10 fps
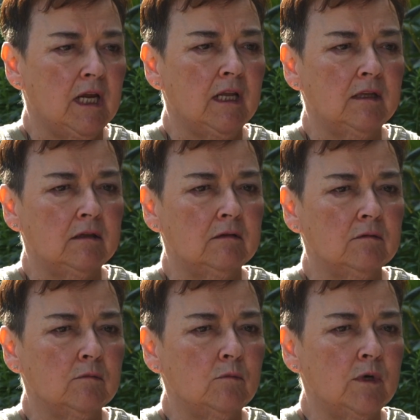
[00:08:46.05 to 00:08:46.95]

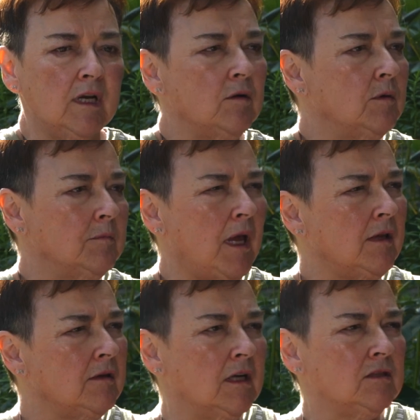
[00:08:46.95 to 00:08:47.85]
and when I went
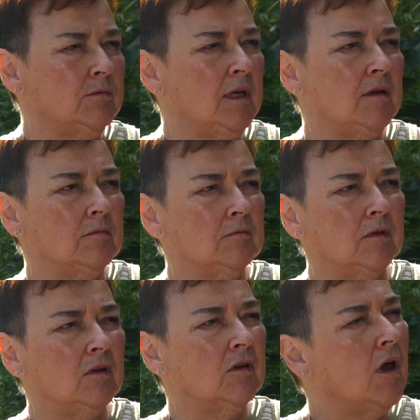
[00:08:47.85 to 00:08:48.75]
back the next week,
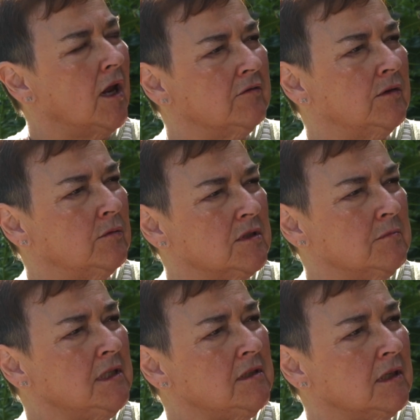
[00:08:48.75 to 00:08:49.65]
a lot of it was
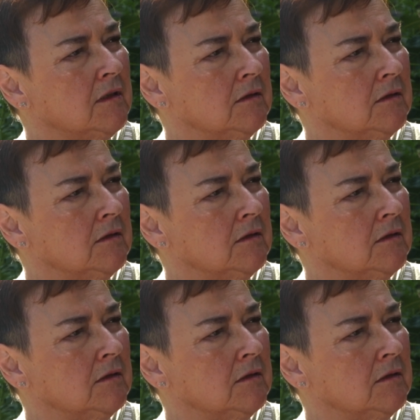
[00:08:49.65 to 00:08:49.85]
missing.